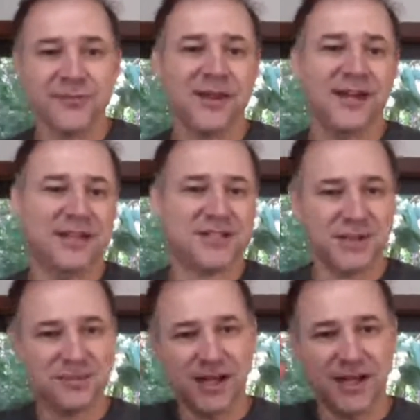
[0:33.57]
and
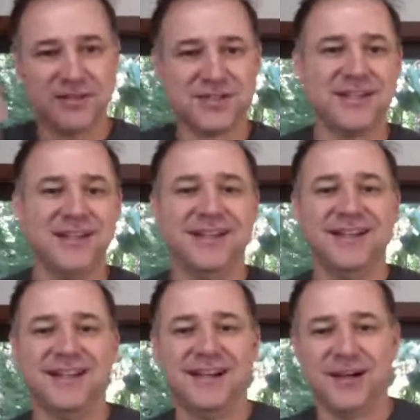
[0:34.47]
sometimes
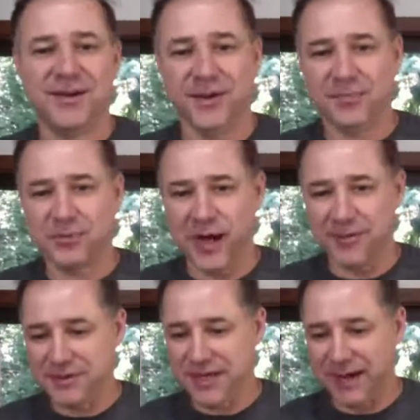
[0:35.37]

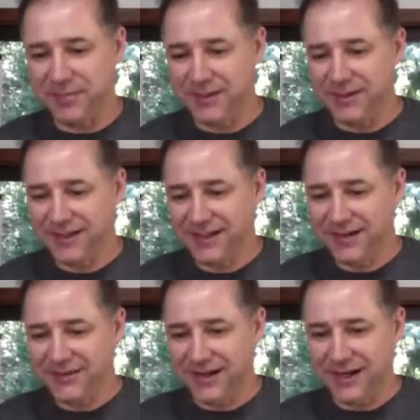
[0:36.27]
problems happen,
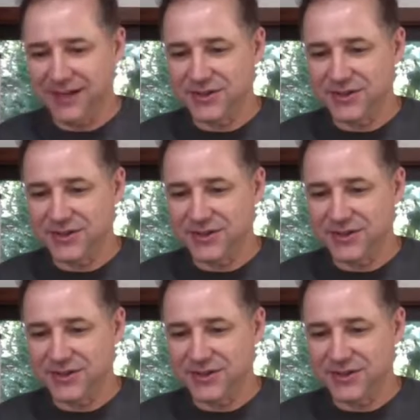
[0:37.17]
right?